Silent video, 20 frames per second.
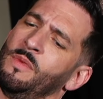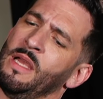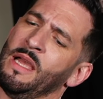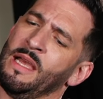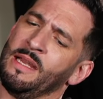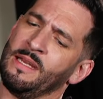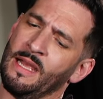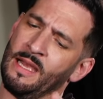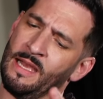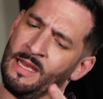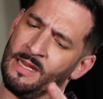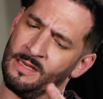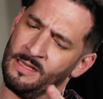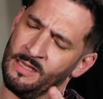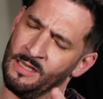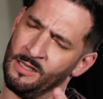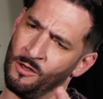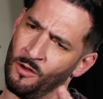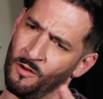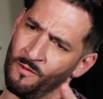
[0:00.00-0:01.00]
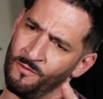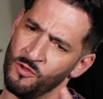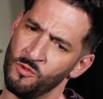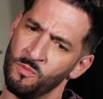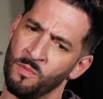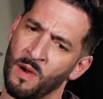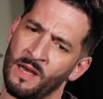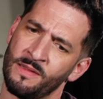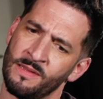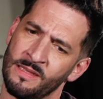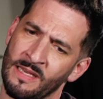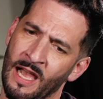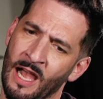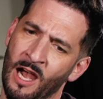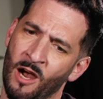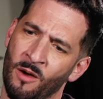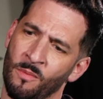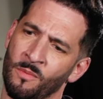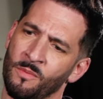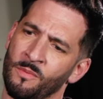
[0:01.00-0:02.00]
and and you know, if you bought the
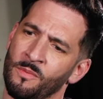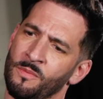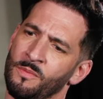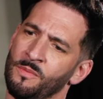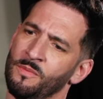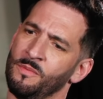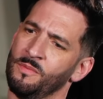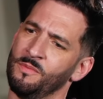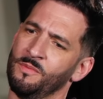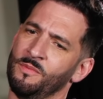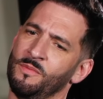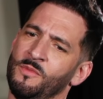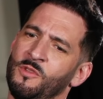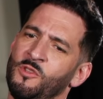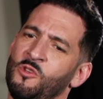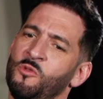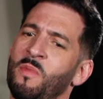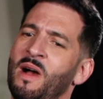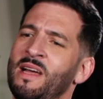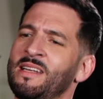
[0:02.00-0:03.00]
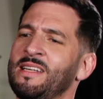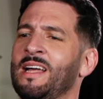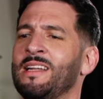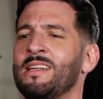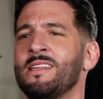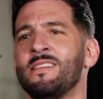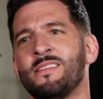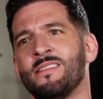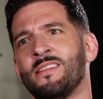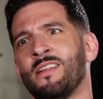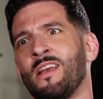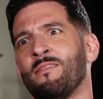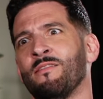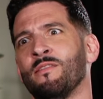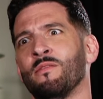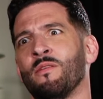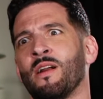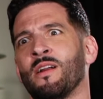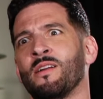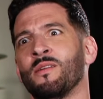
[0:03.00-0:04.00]
album, you might not listen to
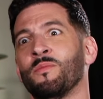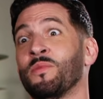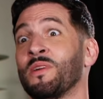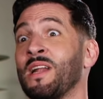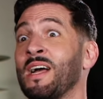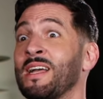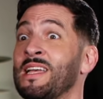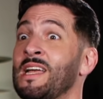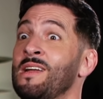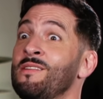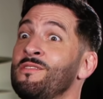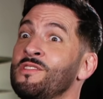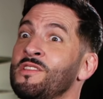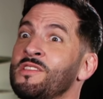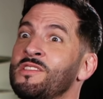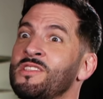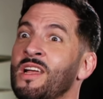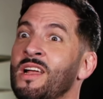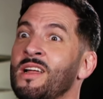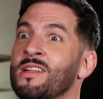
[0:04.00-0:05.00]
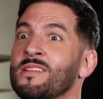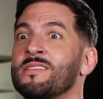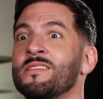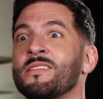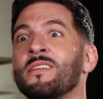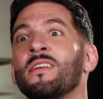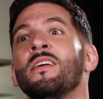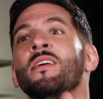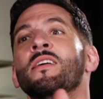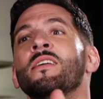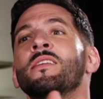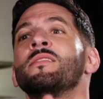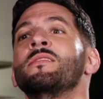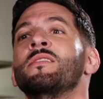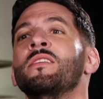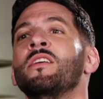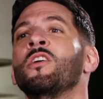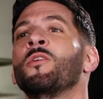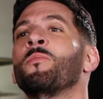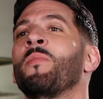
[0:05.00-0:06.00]
every record, but I gave you the chance
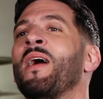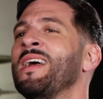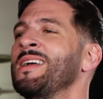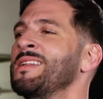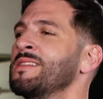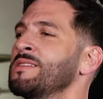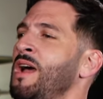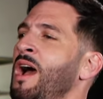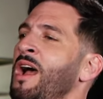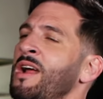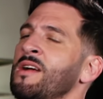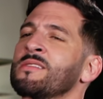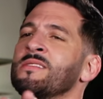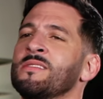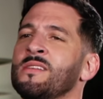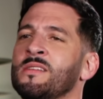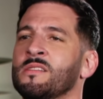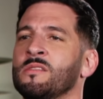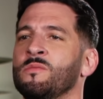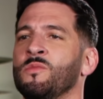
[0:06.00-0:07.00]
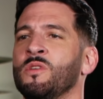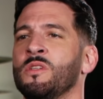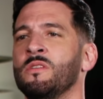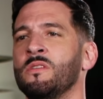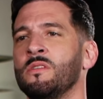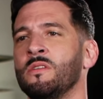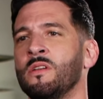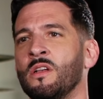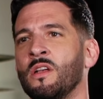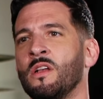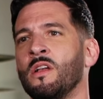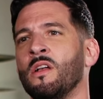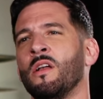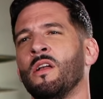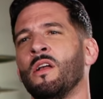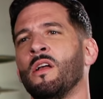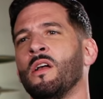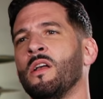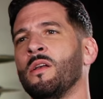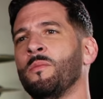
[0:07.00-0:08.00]
to hear my entire sentiment.
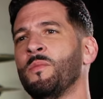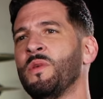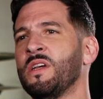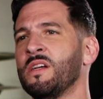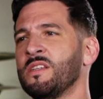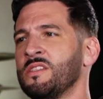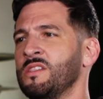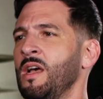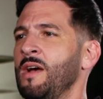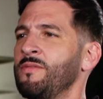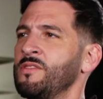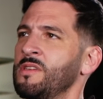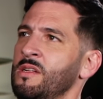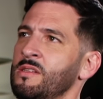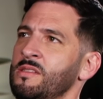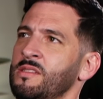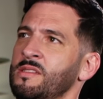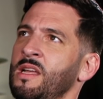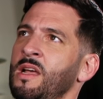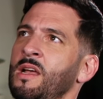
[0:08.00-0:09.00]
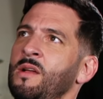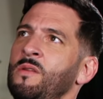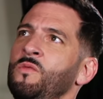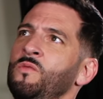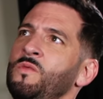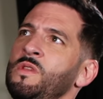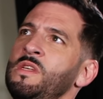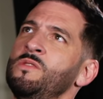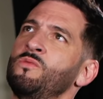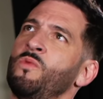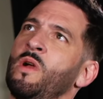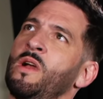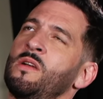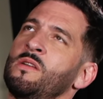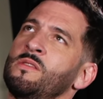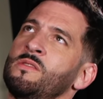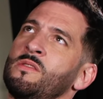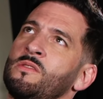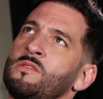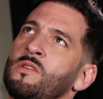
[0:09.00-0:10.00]
Mm -hmm. Because you have to understand these
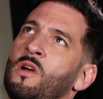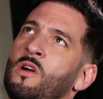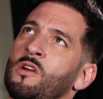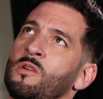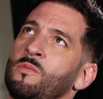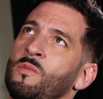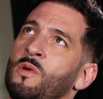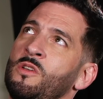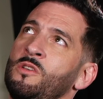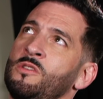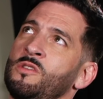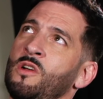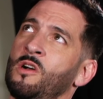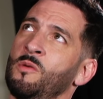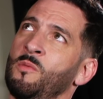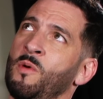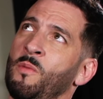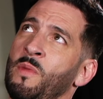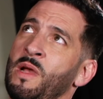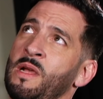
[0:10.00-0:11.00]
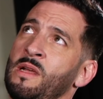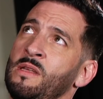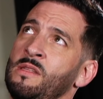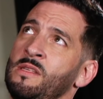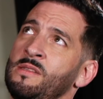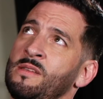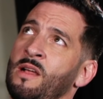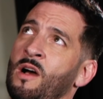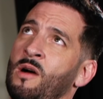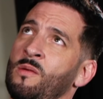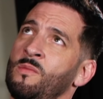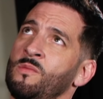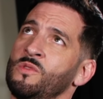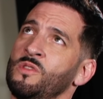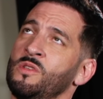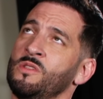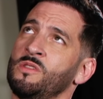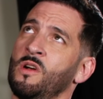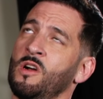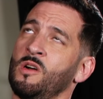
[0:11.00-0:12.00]
records are talking about you're talking about making these
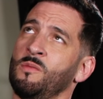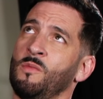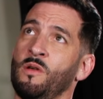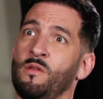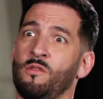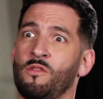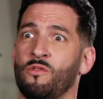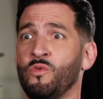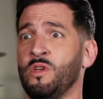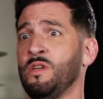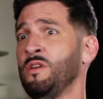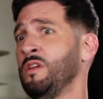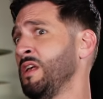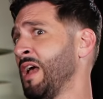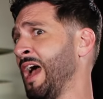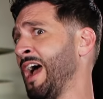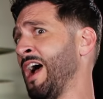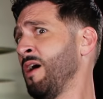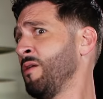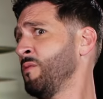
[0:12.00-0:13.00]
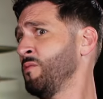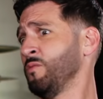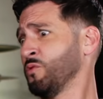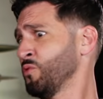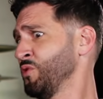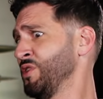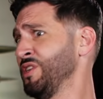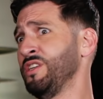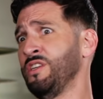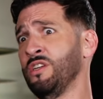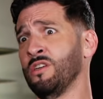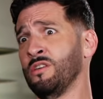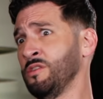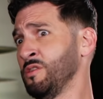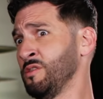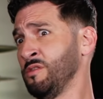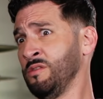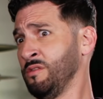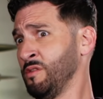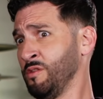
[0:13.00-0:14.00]
albums, you're talking about three out three
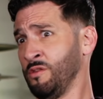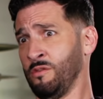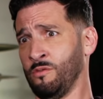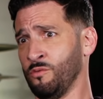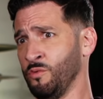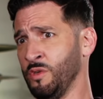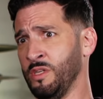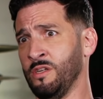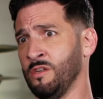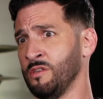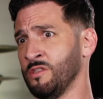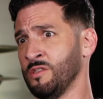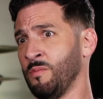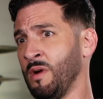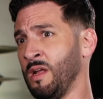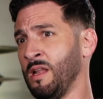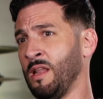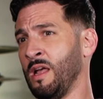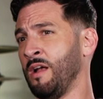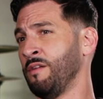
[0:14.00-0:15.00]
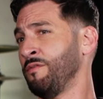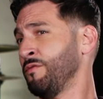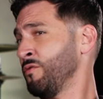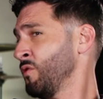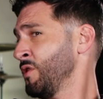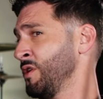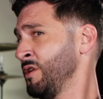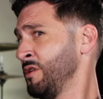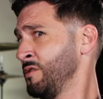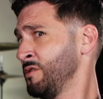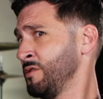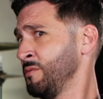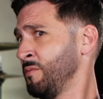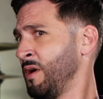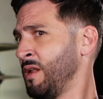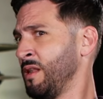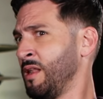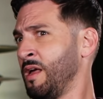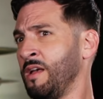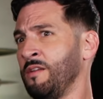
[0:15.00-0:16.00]
year three years of my life, 4 mm -hmm. years of
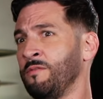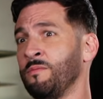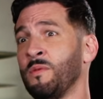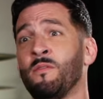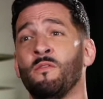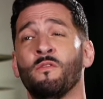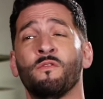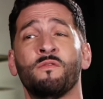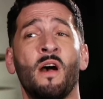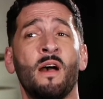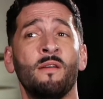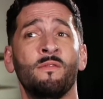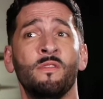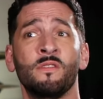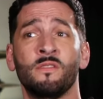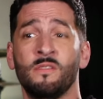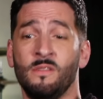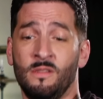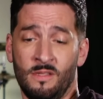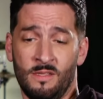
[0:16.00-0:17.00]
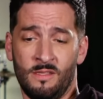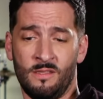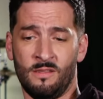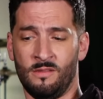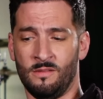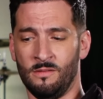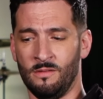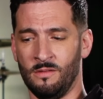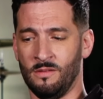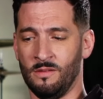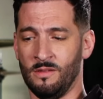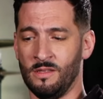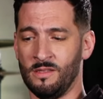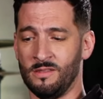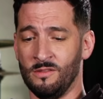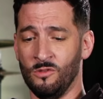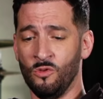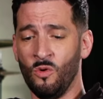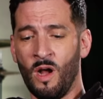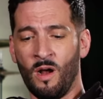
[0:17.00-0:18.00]
my life, maybe five years. And this
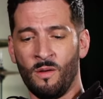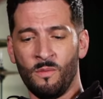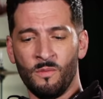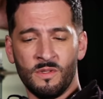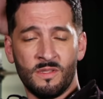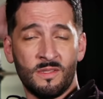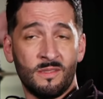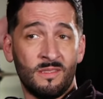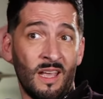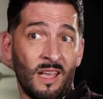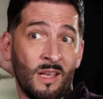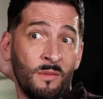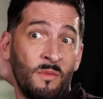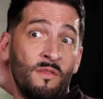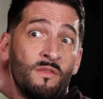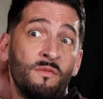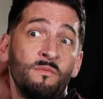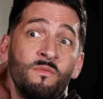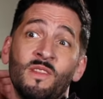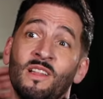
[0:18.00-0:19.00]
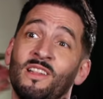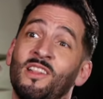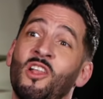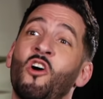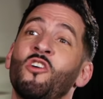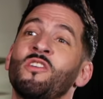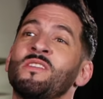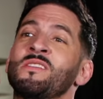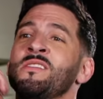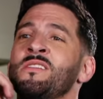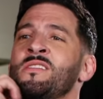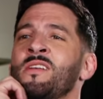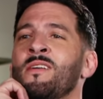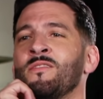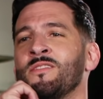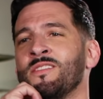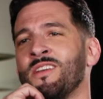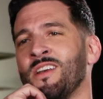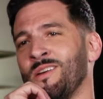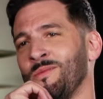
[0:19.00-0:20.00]
this new album is taken me the longest it's
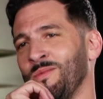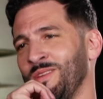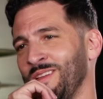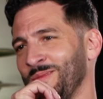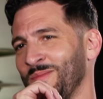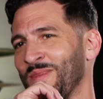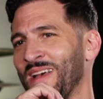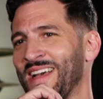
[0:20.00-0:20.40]
ever taken me to